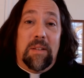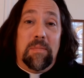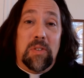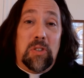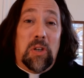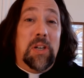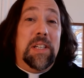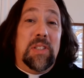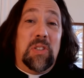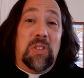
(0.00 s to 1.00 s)

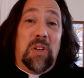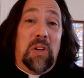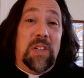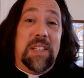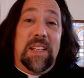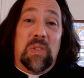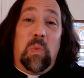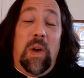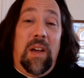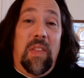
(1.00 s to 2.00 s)
Starting to start as
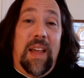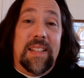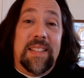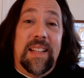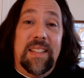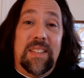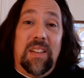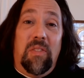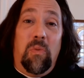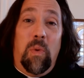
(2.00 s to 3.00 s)
well that sense
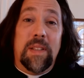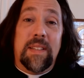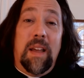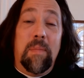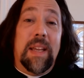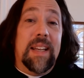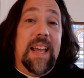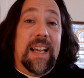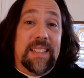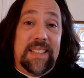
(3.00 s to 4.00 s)
of what's coming
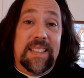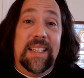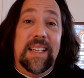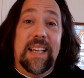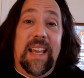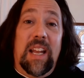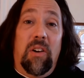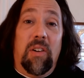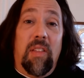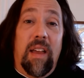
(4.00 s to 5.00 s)
next in
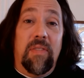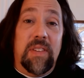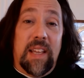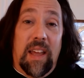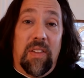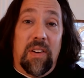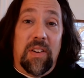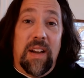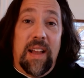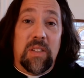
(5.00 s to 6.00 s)
our life
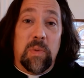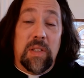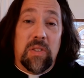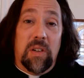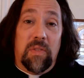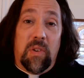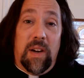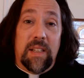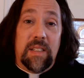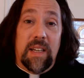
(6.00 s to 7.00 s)
together as we serve
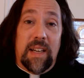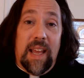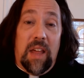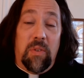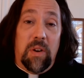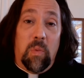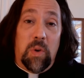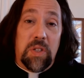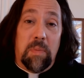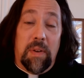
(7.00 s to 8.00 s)
Christ and gather in
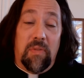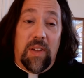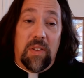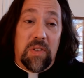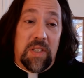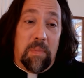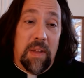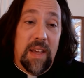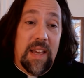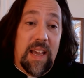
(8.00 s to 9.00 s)
worship and fellowship.
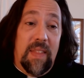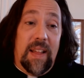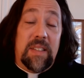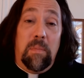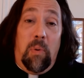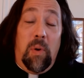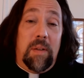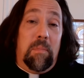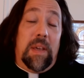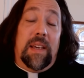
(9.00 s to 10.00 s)
And that's
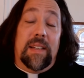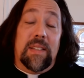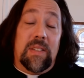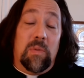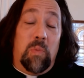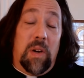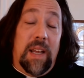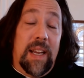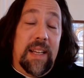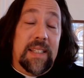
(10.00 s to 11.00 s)
important because we're
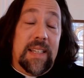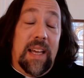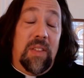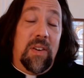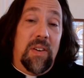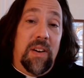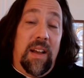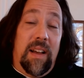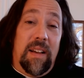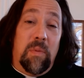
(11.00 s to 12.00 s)
getting
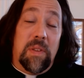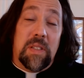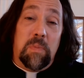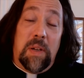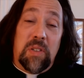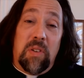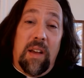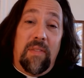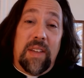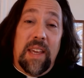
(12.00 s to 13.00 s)
together with a special
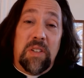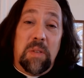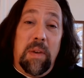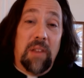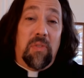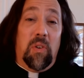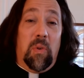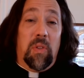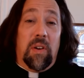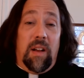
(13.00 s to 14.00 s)
convocation meeting for
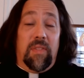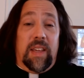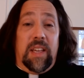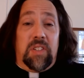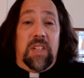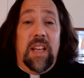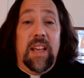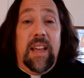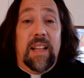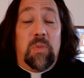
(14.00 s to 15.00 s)
Northern Convocation,
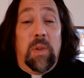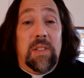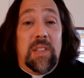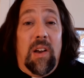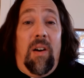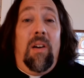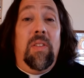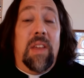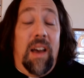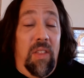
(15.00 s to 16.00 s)
as well as all
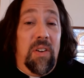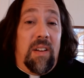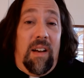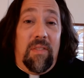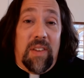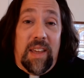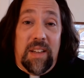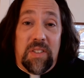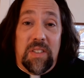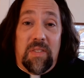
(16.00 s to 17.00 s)
the other
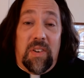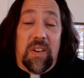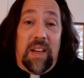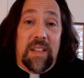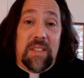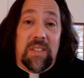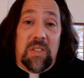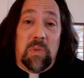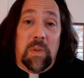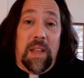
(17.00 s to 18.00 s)
convocations of our diocese,
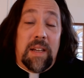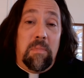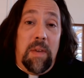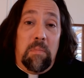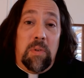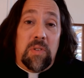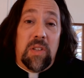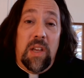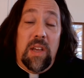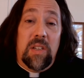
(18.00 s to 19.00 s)
to elect
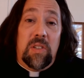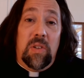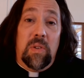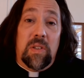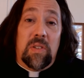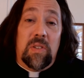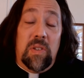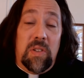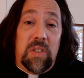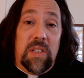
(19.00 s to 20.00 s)
members to
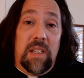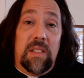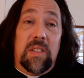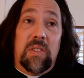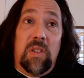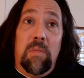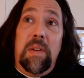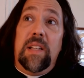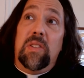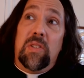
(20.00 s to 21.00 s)
the
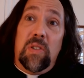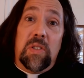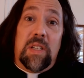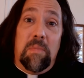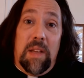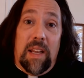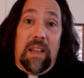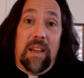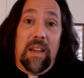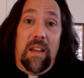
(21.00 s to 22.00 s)
Discernment and Search
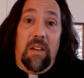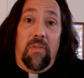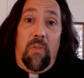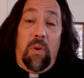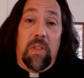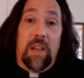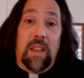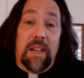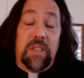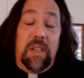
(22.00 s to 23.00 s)
Committee for the
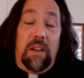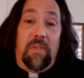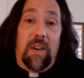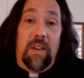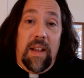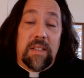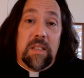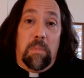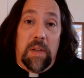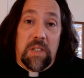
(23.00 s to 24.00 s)
election of our
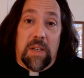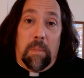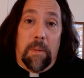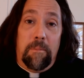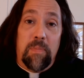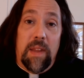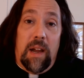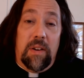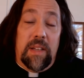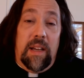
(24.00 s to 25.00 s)
next bishop.
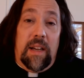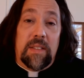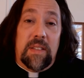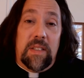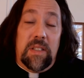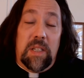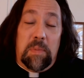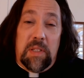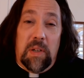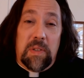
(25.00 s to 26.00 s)
Our diocesan Chip
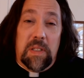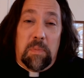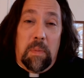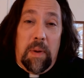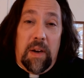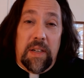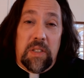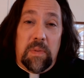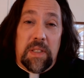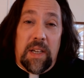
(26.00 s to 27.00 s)
Stokes is preparing
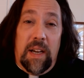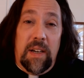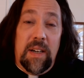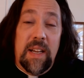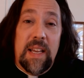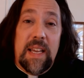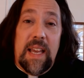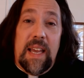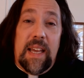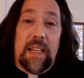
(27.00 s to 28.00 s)
to retire
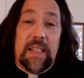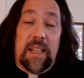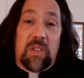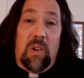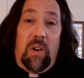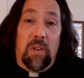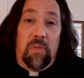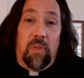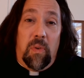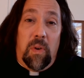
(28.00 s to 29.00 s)
and has called
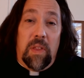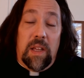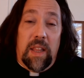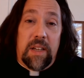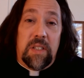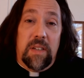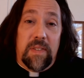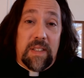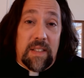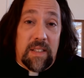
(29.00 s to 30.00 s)
for the election of
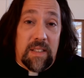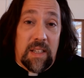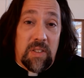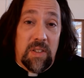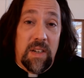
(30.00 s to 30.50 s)
a successor.